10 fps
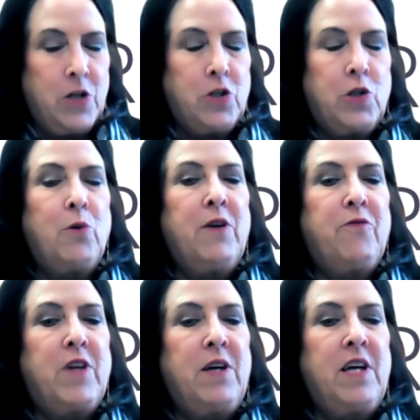So
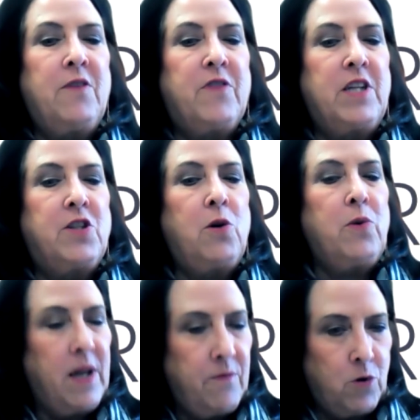if they
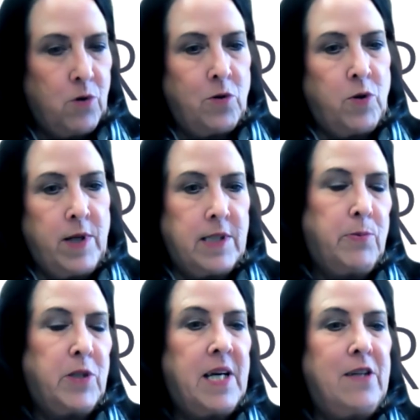don't have their own
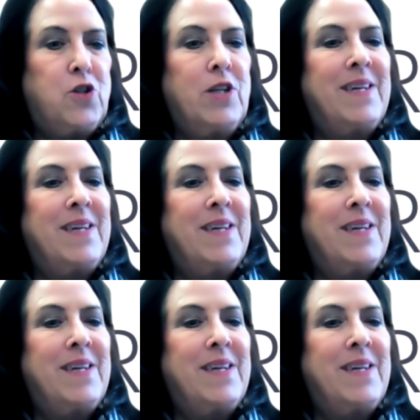transportation